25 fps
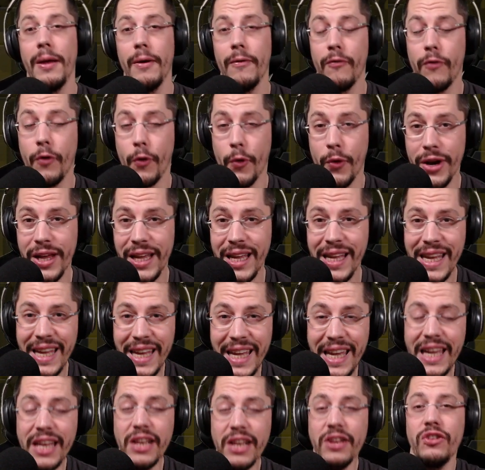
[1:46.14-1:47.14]
for
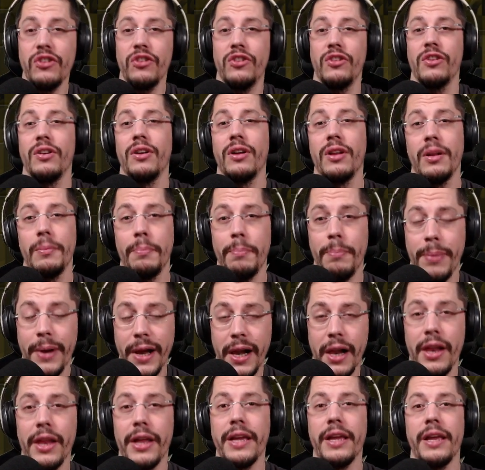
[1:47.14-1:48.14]
each
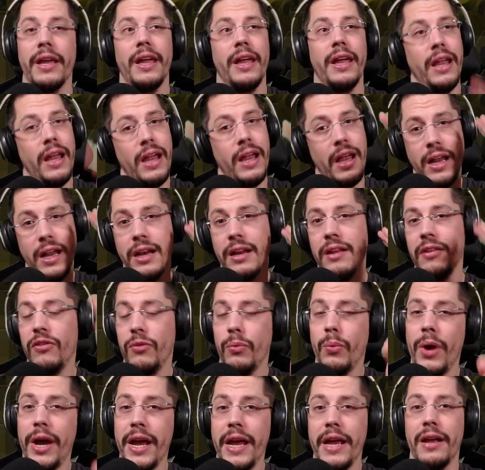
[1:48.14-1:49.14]
building in its
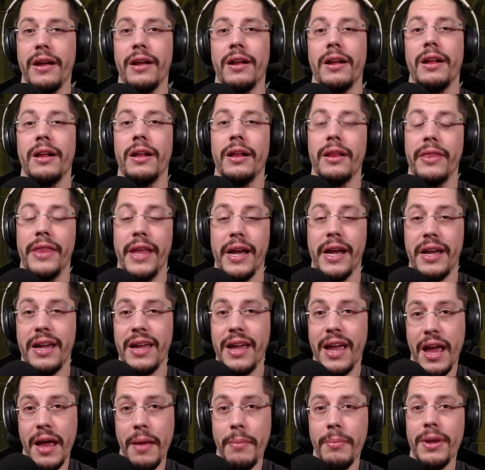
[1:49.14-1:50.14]
way. That
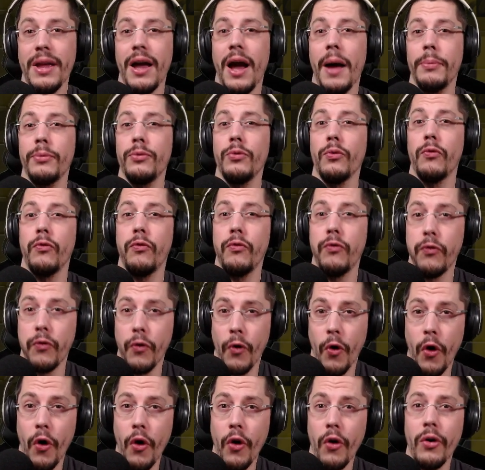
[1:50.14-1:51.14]
can be up to
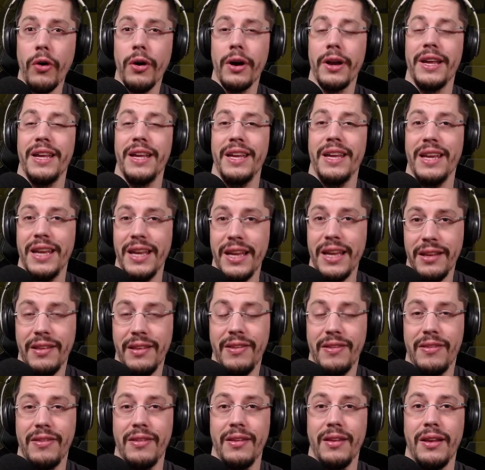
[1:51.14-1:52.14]
4
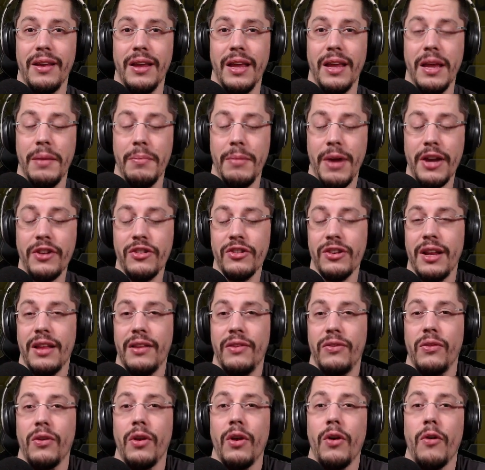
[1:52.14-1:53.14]
hits. Imagine
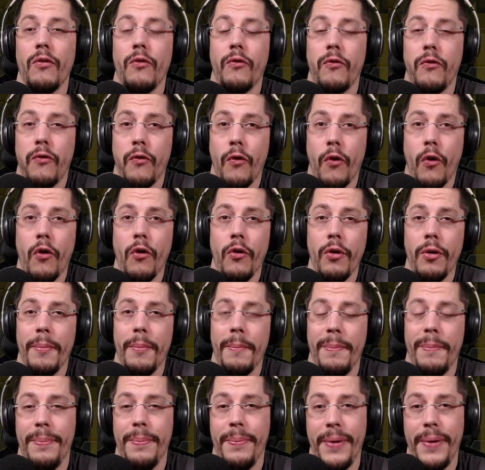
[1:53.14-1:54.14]
that's 4
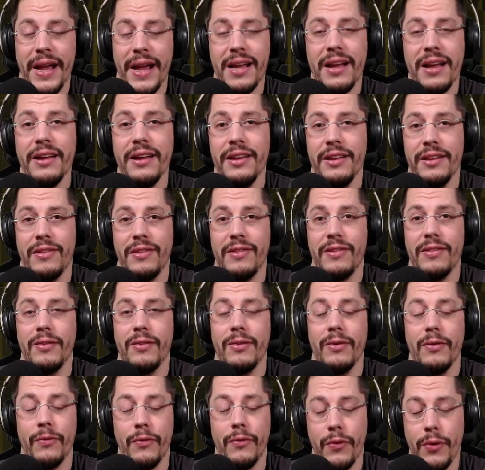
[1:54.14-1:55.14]
Pekka hits.
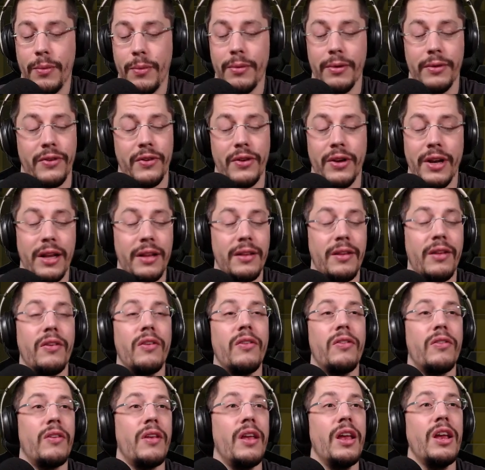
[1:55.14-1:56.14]
So this
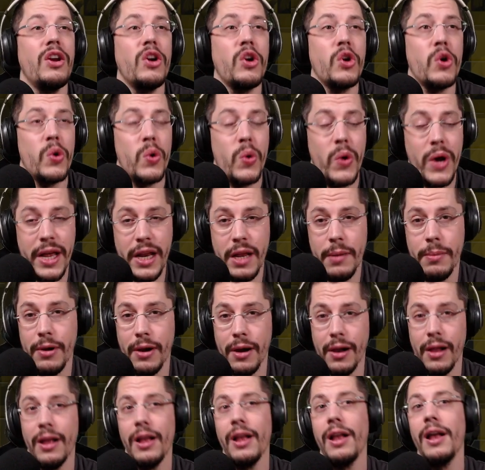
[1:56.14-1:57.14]
is
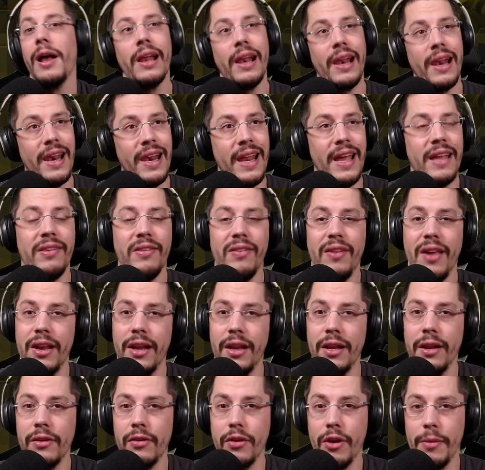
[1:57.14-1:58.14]
incredible. Let's head
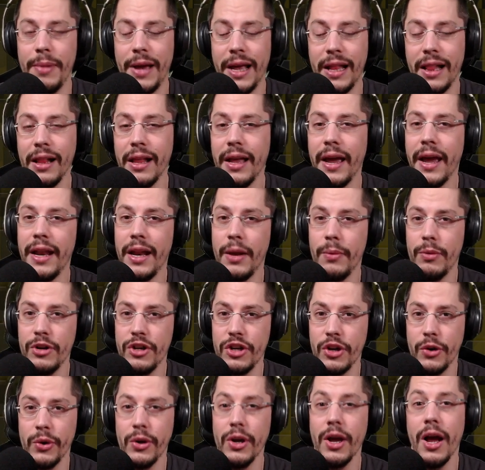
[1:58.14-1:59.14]
into the battle and I will
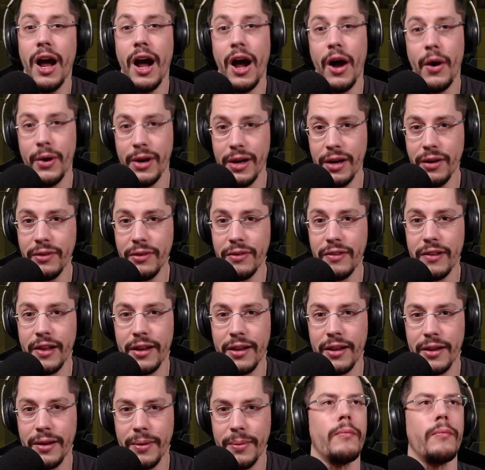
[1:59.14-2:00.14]
show you how it looks like.
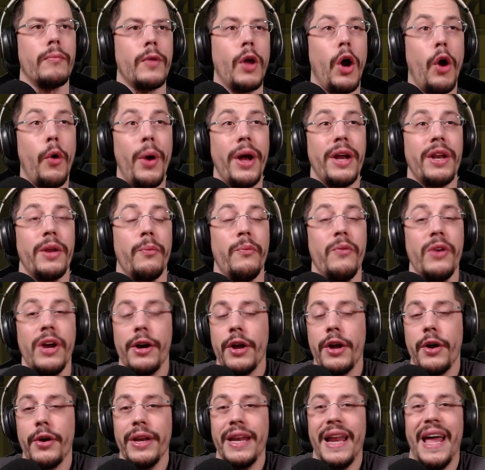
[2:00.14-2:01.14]
Alright, we are
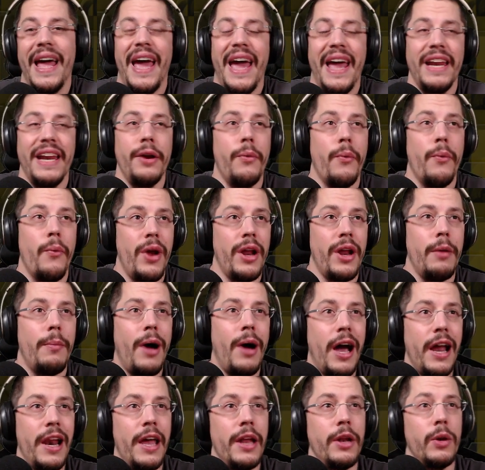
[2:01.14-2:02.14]
now in any random
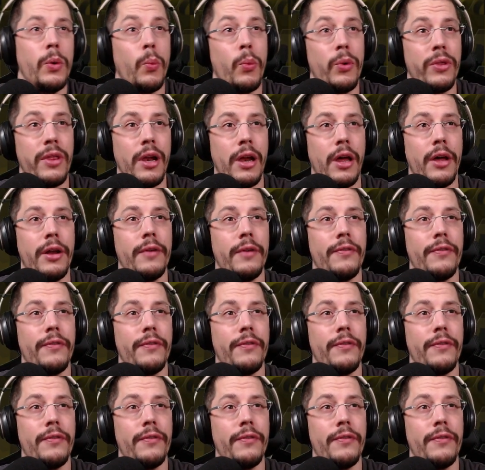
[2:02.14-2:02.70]
island with a lot